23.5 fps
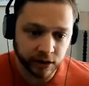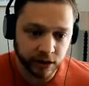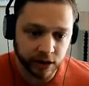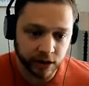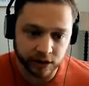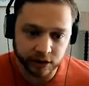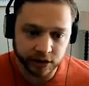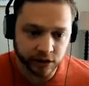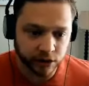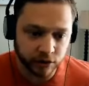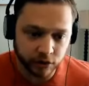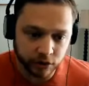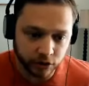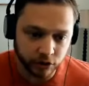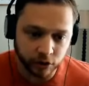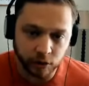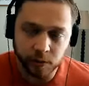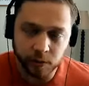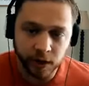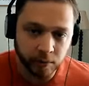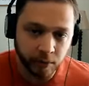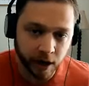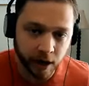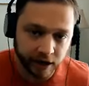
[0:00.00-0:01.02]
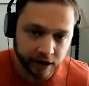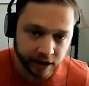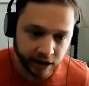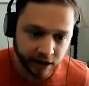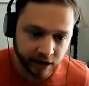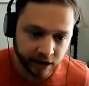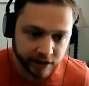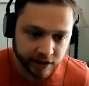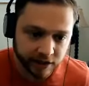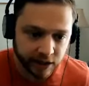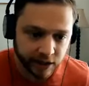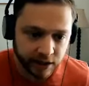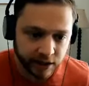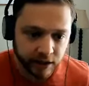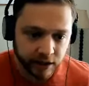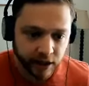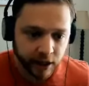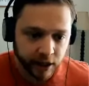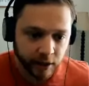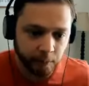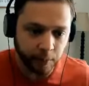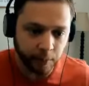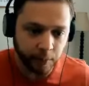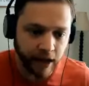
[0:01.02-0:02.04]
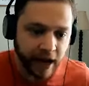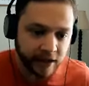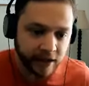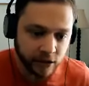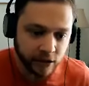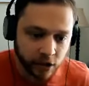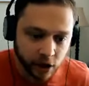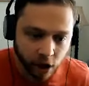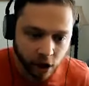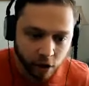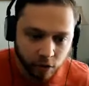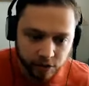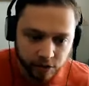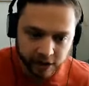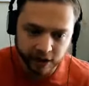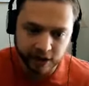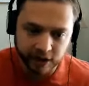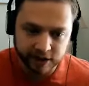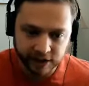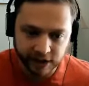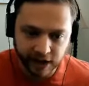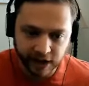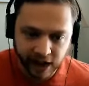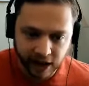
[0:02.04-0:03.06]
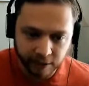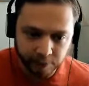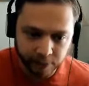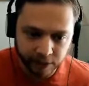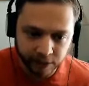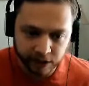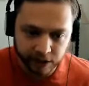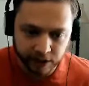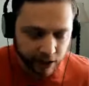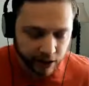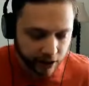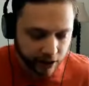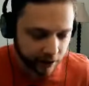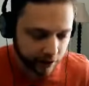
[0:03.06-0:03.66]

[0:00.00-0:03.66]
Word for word: is consuming my content, but I know that it's happening.